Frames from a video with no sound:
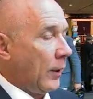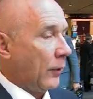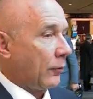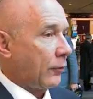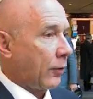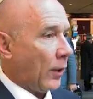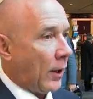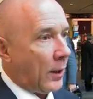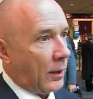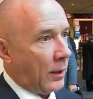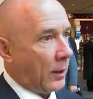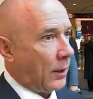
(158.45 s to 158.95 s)

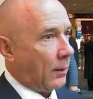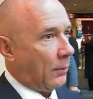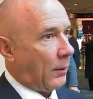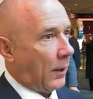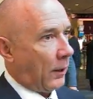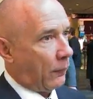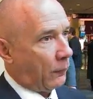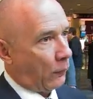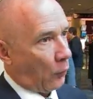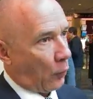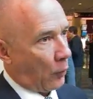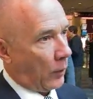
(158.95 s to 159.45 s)
trading
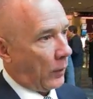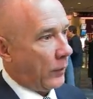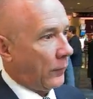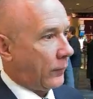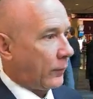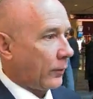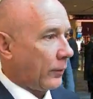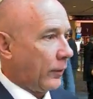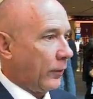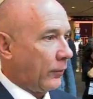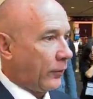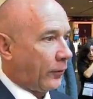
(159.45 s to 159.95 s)
about
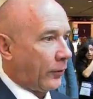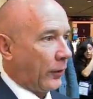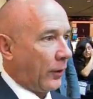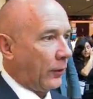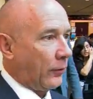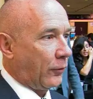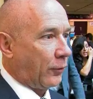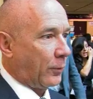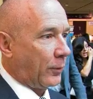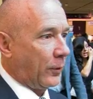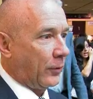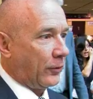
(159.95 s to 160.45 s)
43
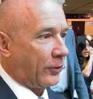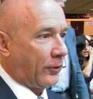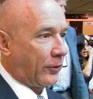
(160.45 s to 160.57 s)
cents with